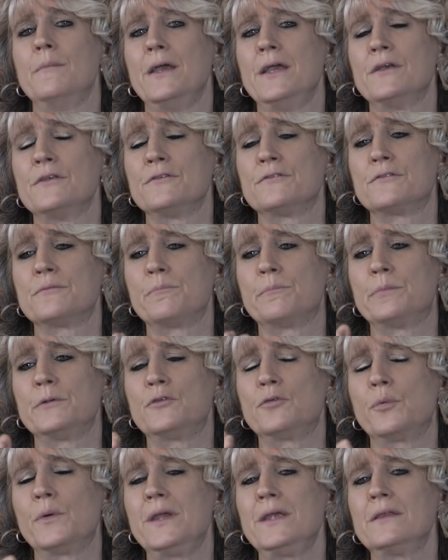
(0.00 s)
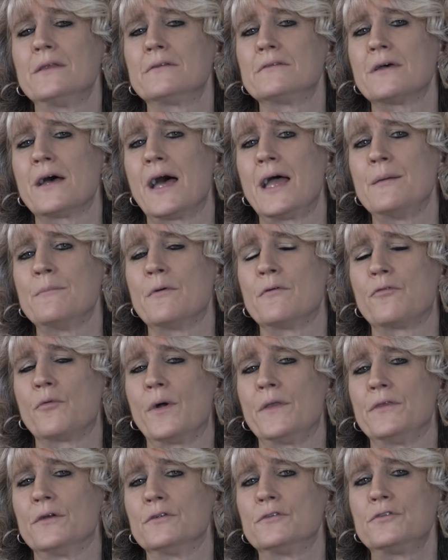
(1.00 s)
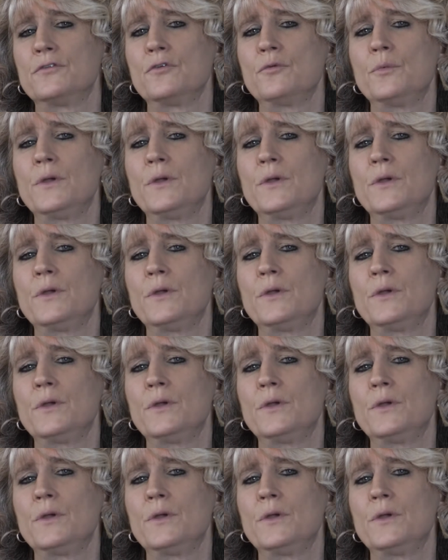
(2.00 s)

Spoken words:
is between the time of when they're 2